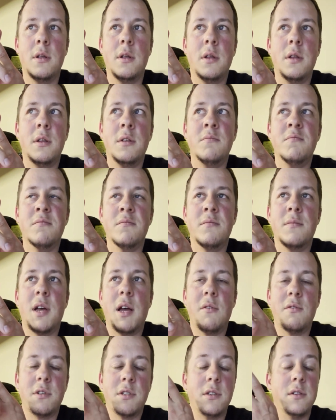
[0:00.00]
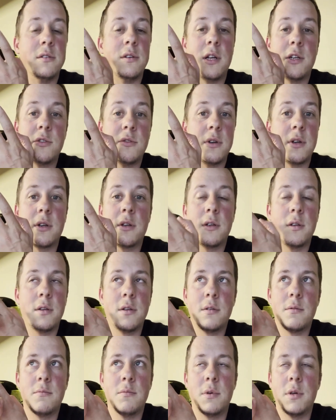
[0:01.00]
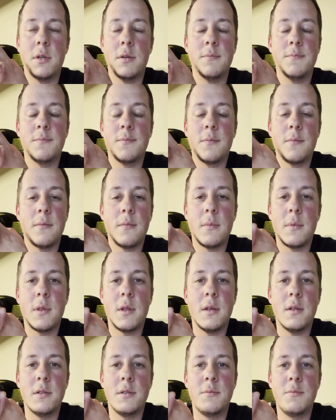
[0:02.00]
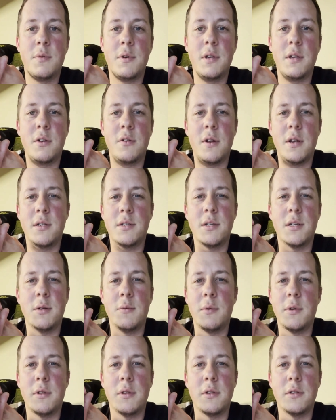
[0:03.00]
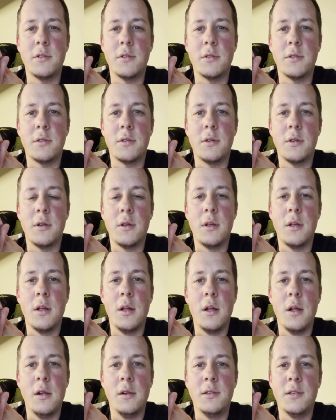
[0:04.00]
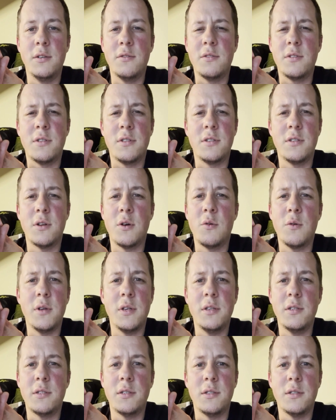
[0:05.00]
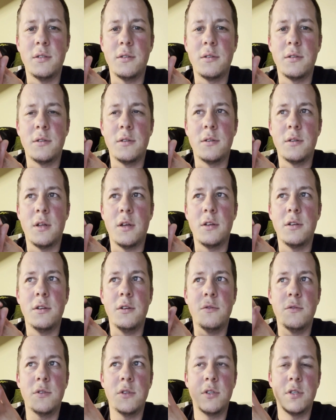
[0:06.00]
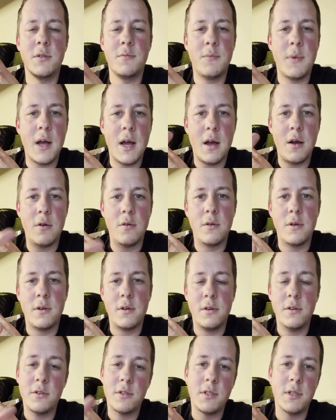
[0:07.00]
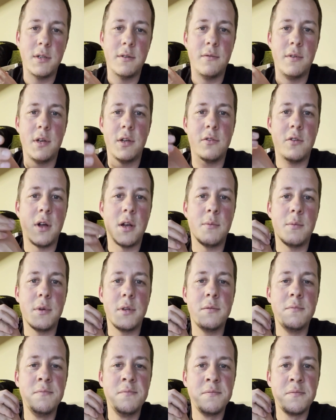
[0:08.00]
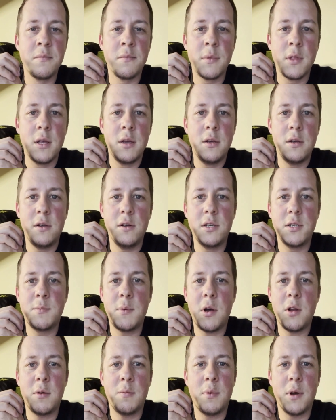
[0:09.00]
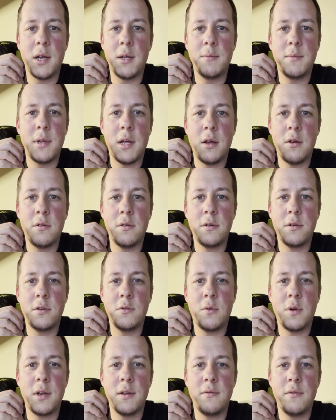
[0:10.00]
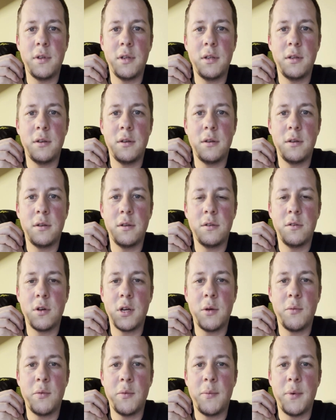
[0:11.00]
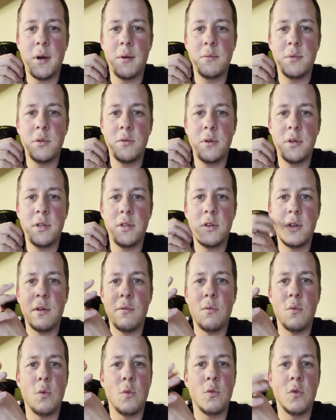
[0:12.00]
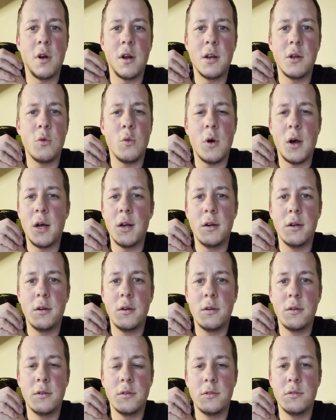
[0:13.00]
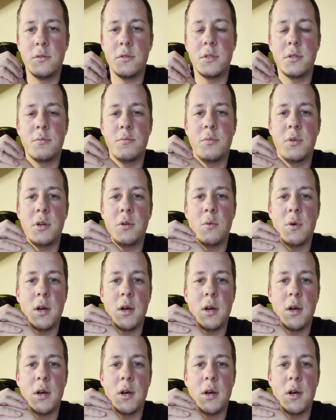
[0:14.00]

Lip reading: obviously electric, but it's pretty crazy to be able to just, it was so easy. All you do is just pound, you'll see a video on it, but you just pound a pipe down 20 feet, hook up a pump to it, and you have running water. So it's pretty wild.